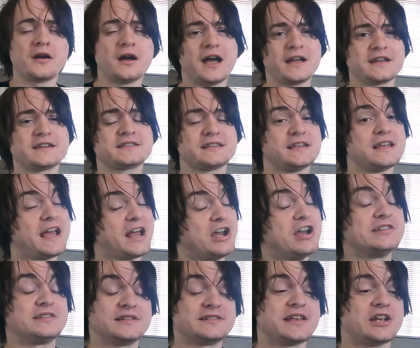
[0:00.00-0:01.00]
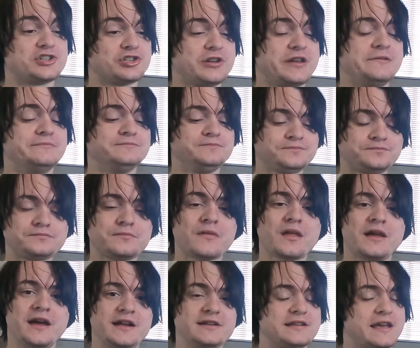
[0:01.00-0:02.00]
I guess it's actually,
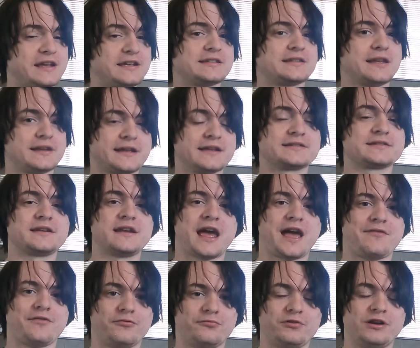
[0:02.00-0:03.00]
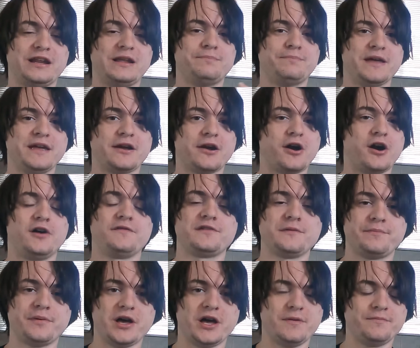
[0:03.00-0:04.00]
it tastes like it's gonna have a really big
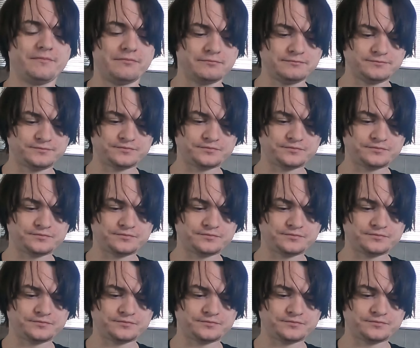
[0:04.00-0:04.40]
afterburn,